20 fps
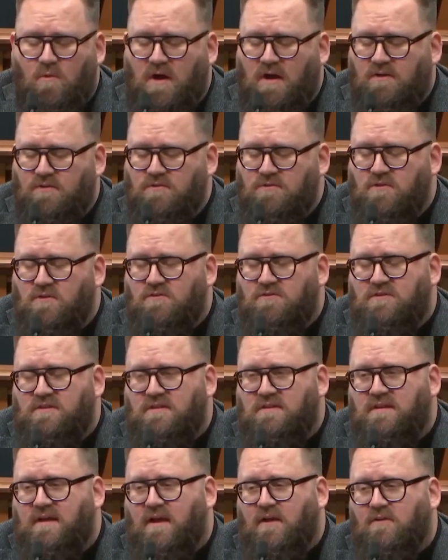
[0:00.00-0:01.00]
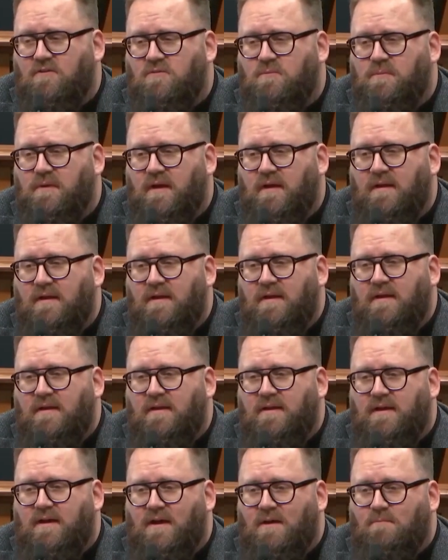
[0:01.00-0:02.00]
walk through those details. But
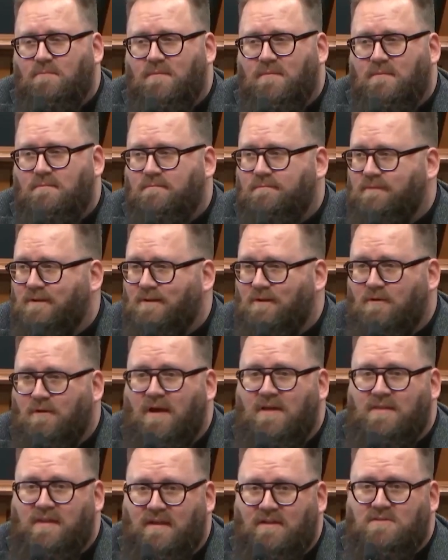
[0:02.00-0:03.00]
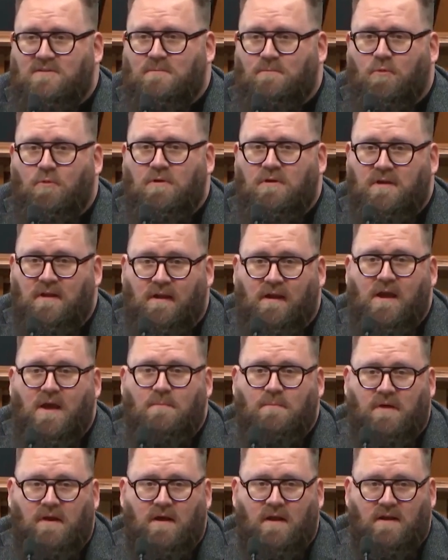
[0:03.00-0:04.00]
I think it's important and
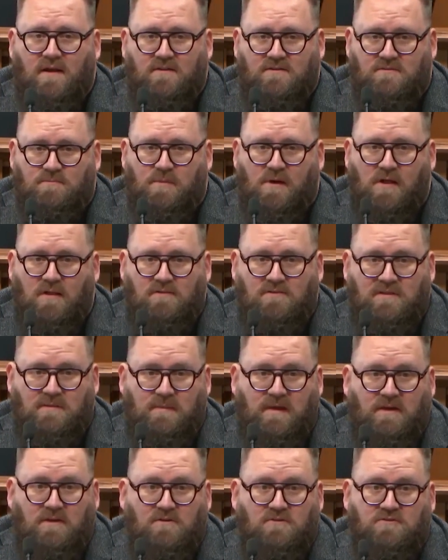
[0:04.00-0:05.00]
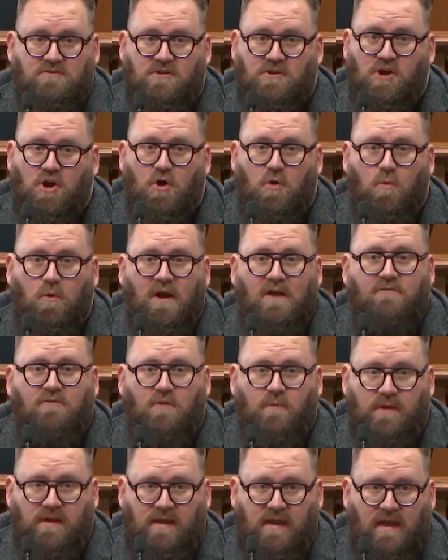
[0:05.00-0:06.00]
incumbent on us policymakers to go
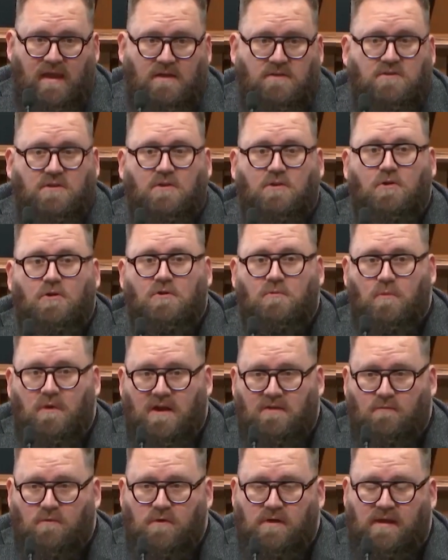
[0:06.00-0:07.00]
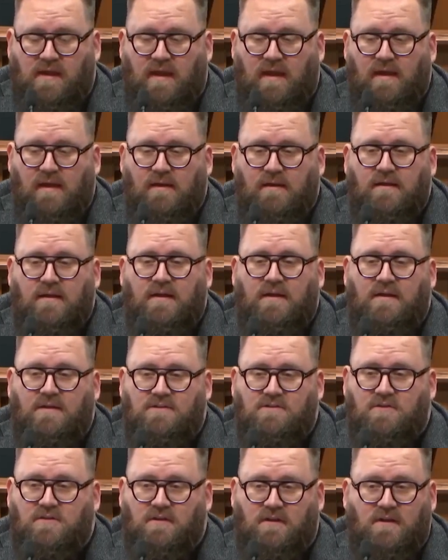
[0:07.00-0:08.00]
wherever we can to learn whatever we can
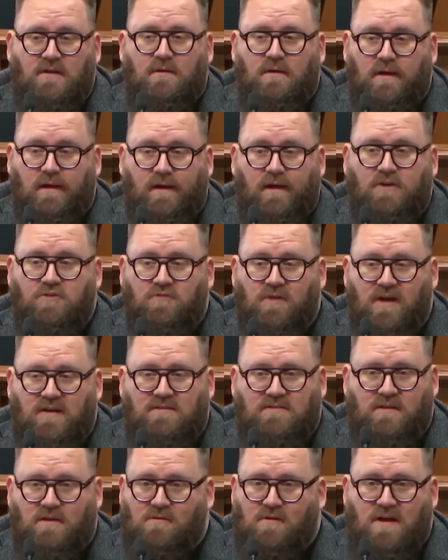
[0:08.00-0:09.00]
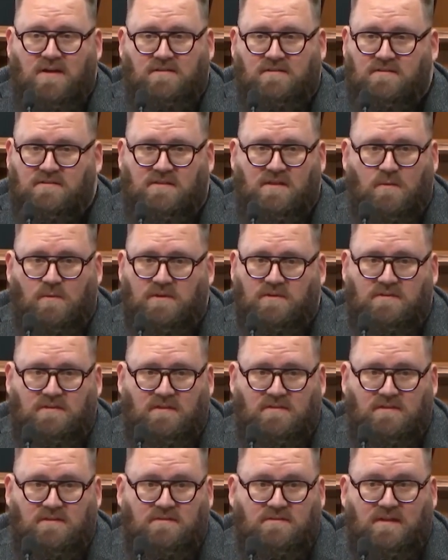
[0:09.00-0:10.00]
to address the crisis that we
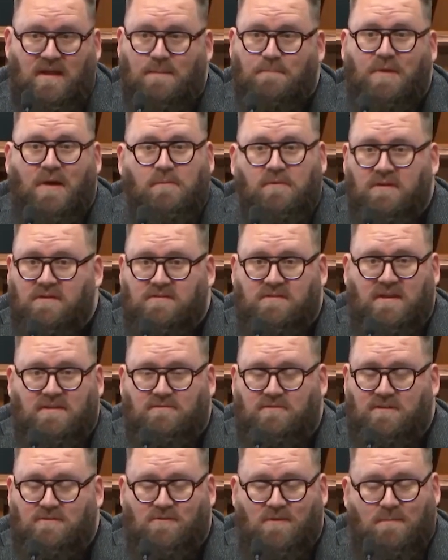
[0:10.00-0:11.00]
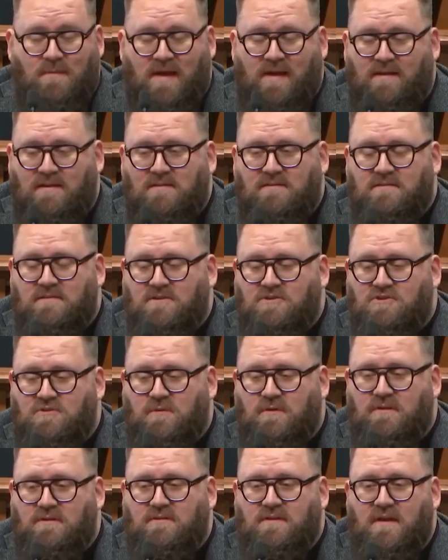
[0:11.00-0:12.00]
see in this state. Public safety for my
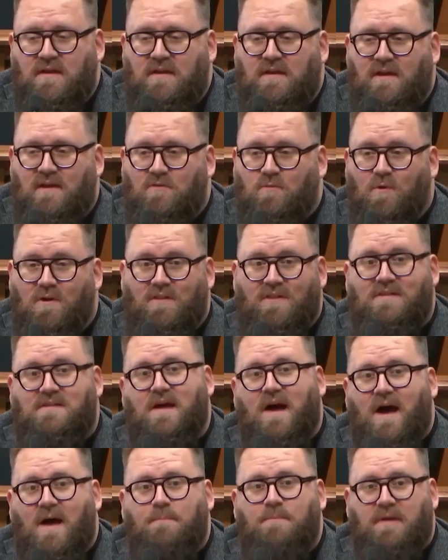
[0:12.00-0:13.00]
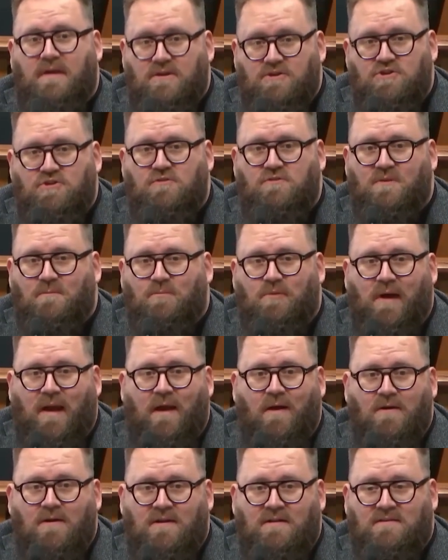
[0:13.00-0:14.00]
constituents is one of the top issues and
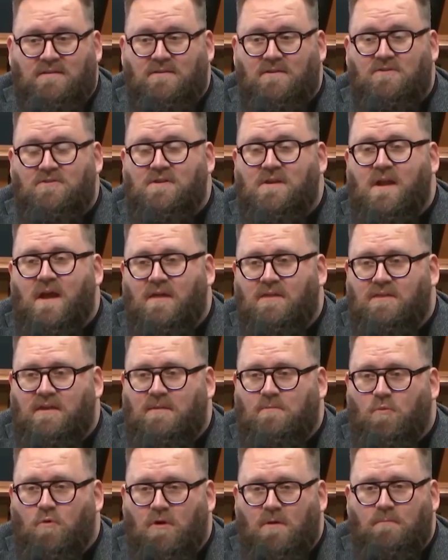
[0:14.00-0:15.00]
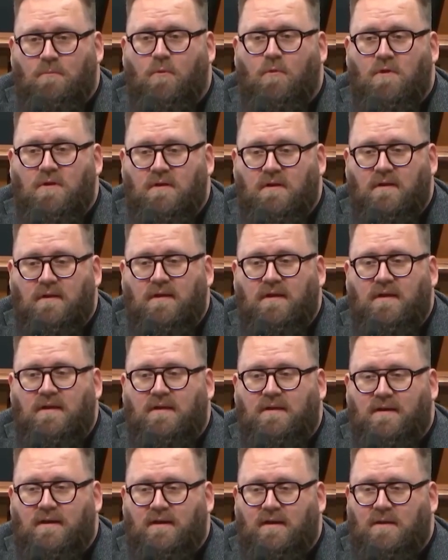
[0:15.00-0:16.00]
priorities, and there's nothing more important
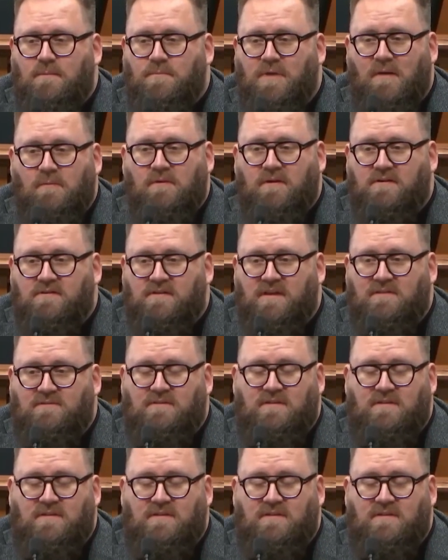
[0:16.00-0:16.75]
in public